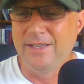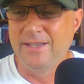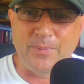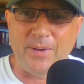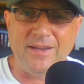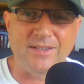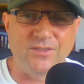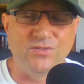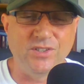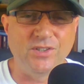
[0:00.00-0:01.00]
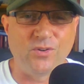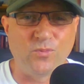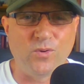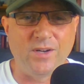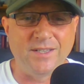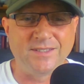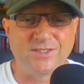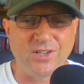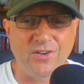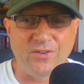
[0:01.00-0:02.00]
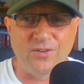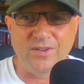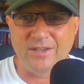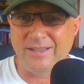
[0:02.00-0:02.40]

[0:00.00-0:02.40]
depending really on what he's done.